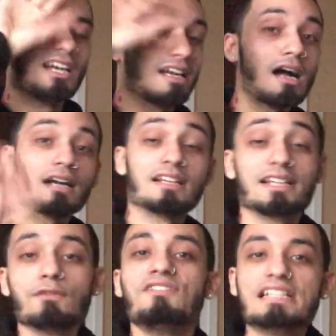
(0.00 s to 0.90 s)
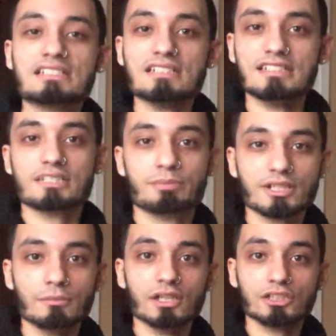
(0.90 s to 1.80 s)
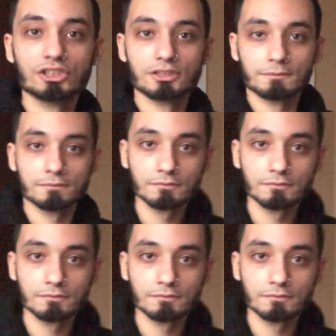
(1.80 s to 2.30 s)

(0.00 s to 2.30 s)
Cognitive dissonance, pretty much.